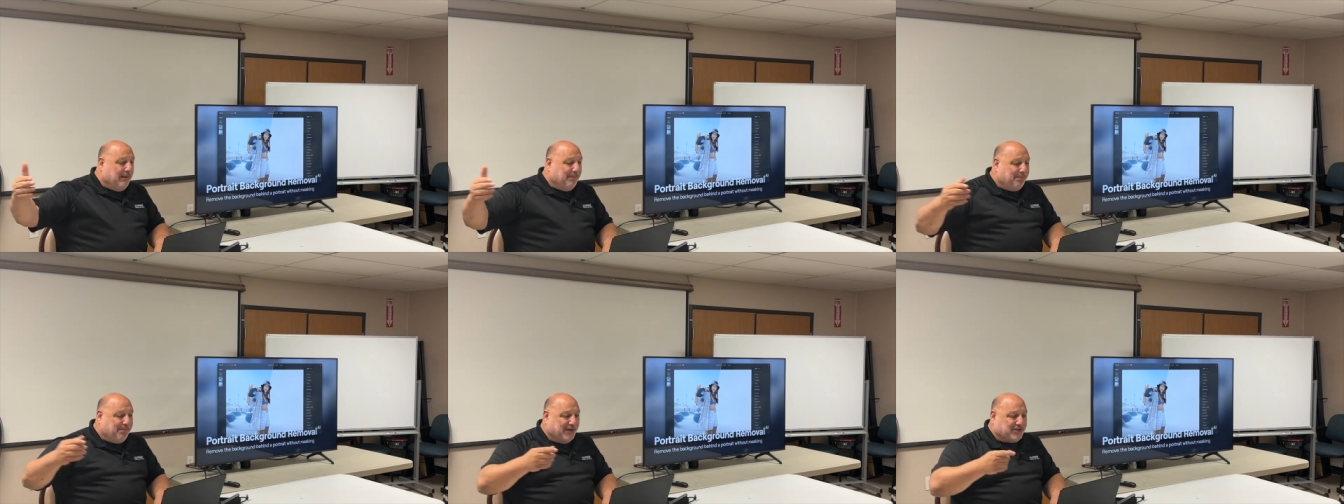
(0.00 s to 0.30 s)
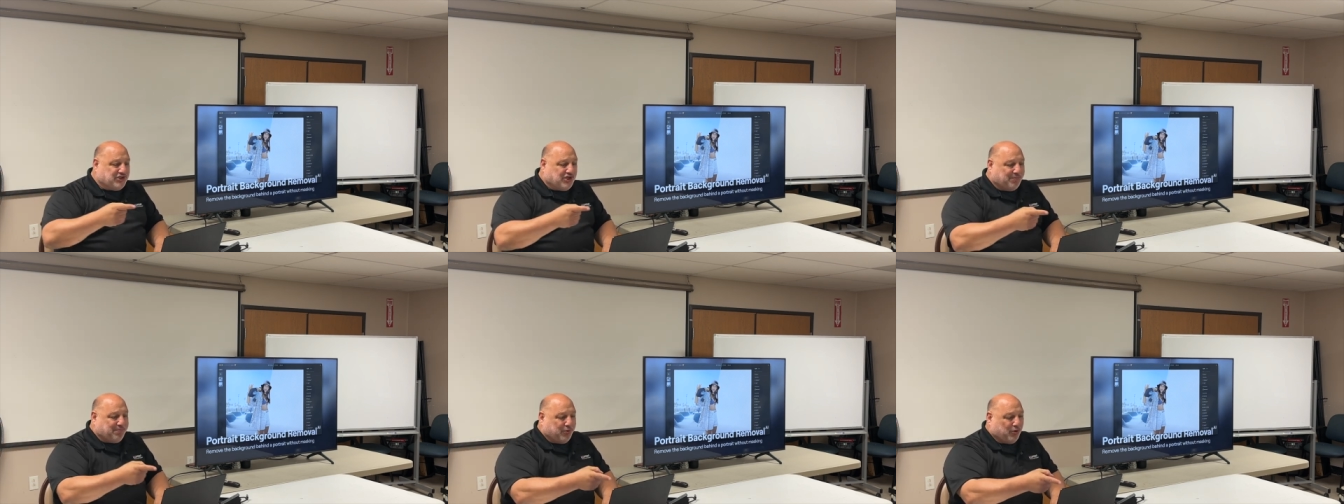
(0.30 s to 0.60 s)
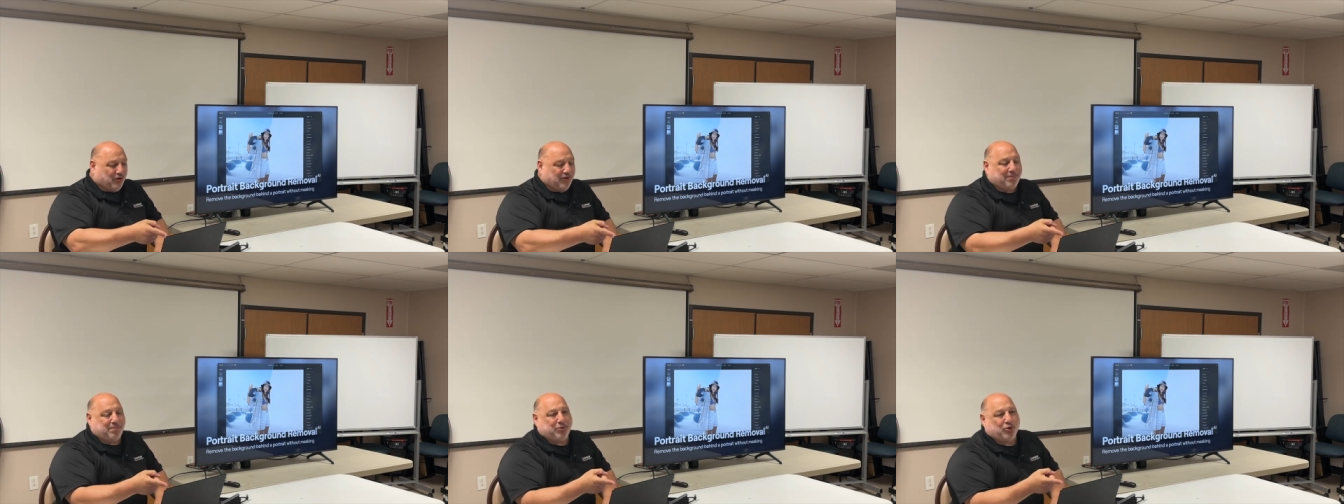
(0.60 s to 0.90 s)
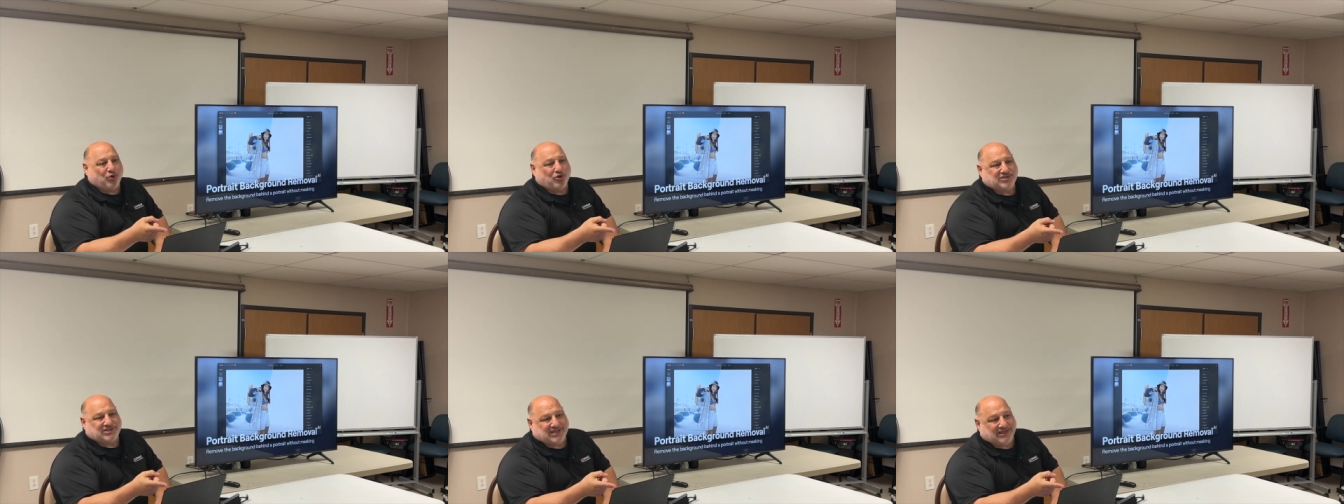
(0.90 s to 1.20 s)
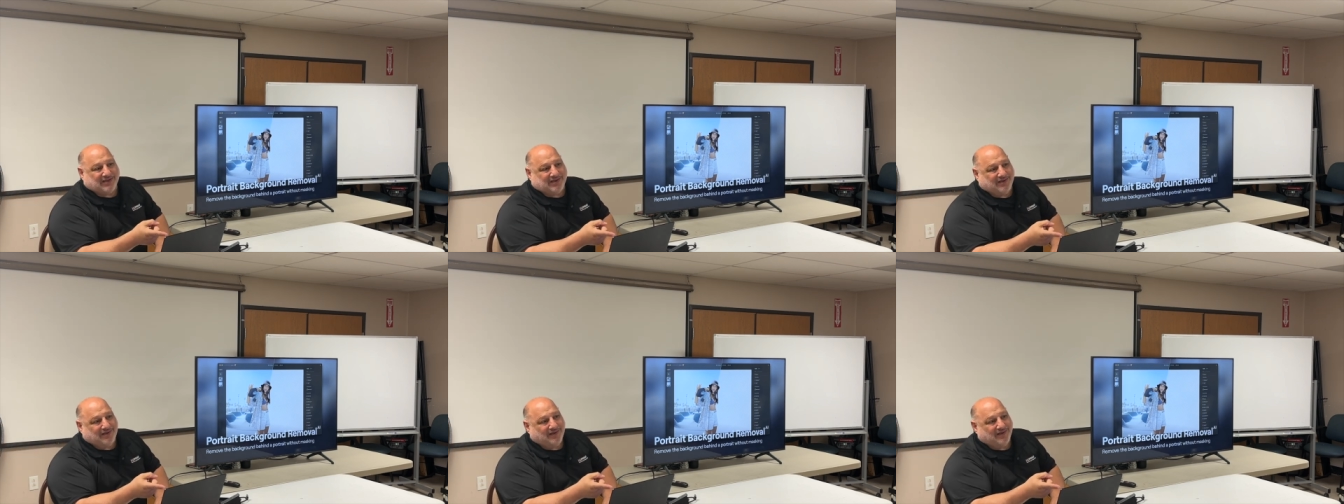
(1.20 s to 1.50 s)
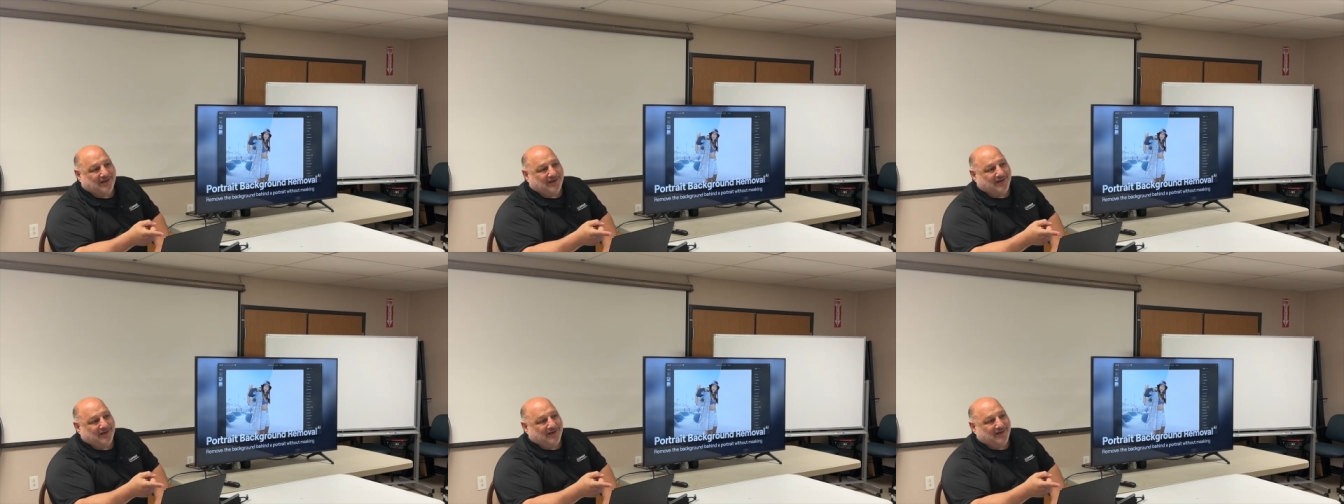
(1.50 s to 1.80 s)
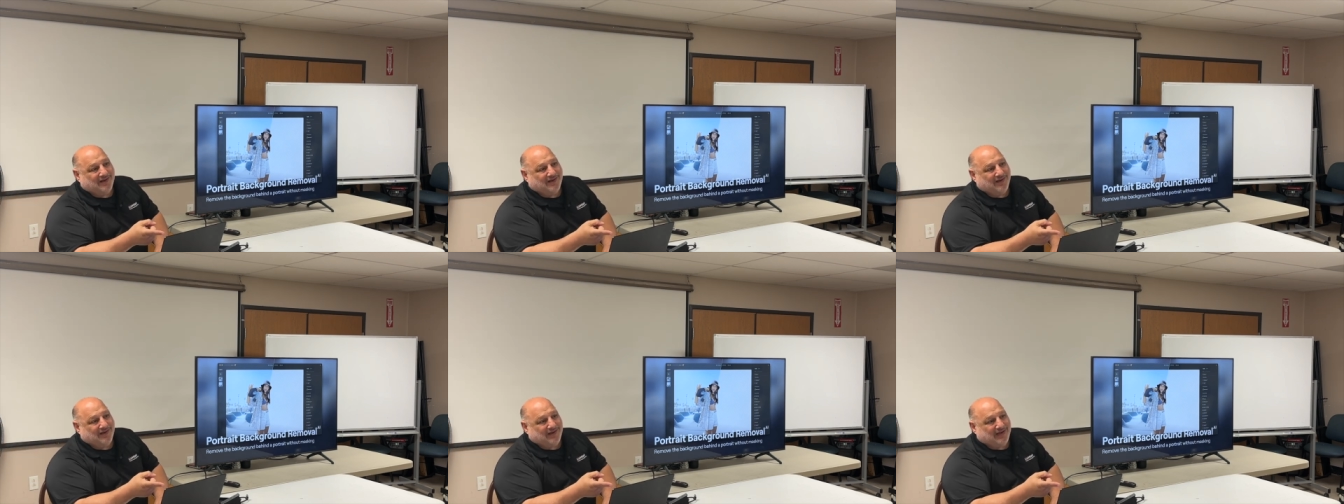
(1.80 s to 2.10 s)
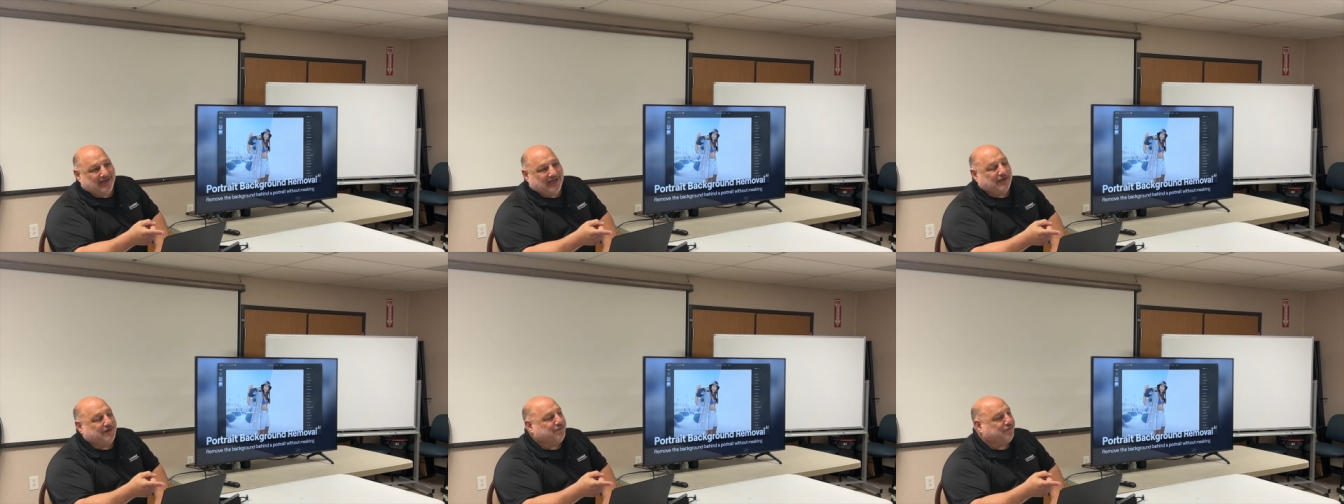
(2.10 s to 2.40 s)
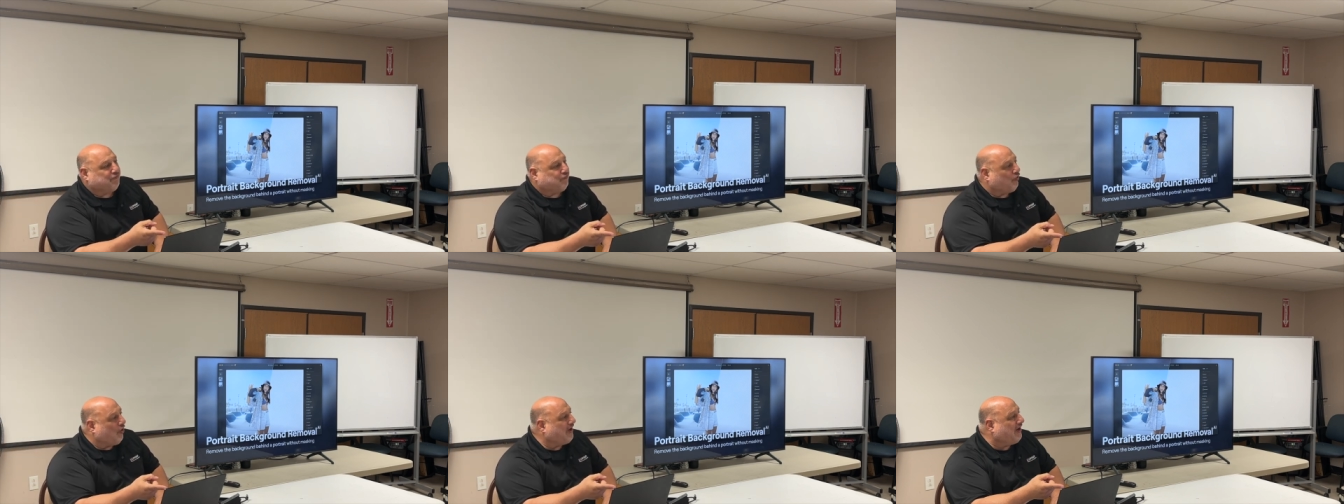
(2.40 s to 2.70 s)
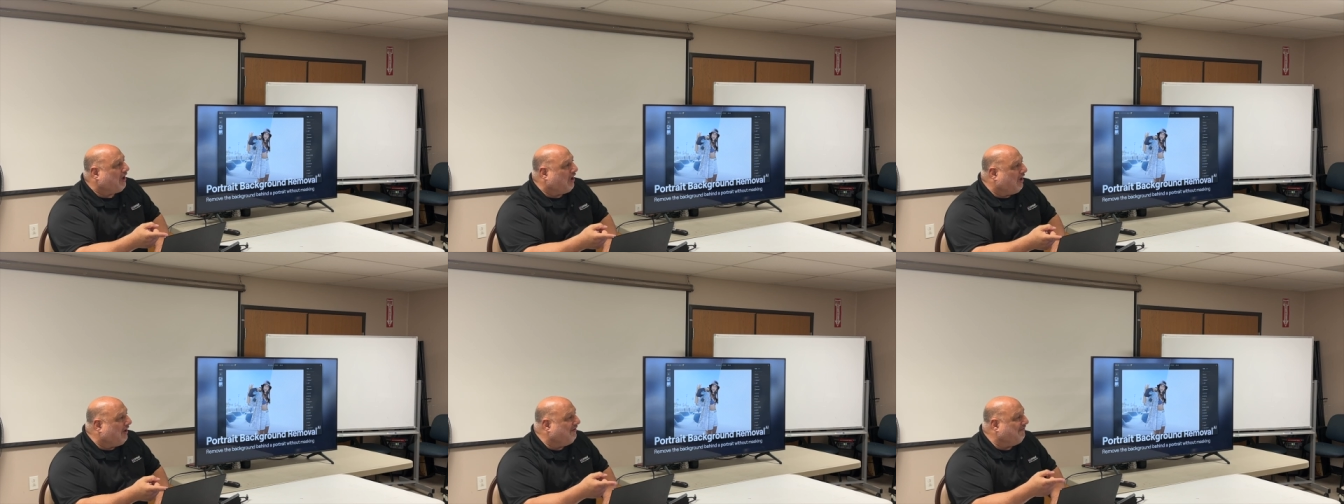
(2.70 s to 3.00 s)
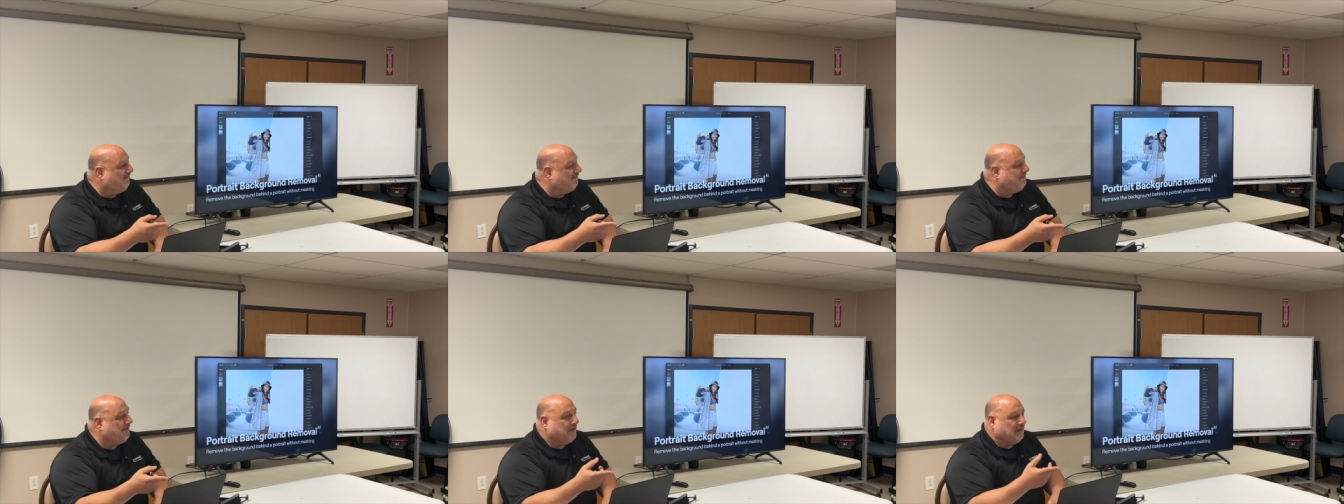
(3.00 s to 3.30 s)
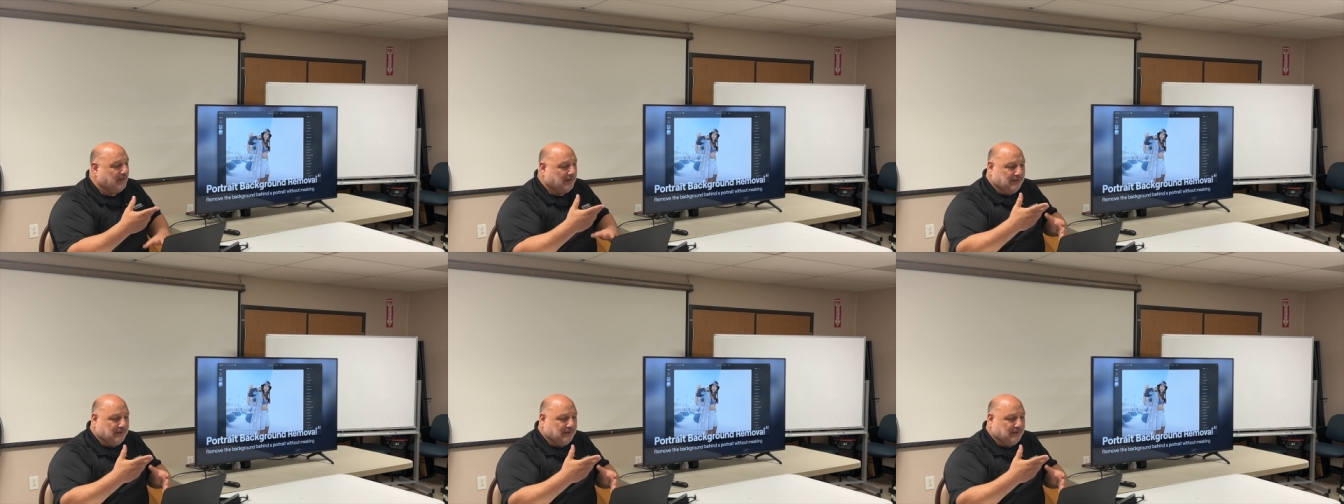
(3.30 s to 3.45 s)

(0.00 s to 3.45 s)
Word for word: But you put a person in front of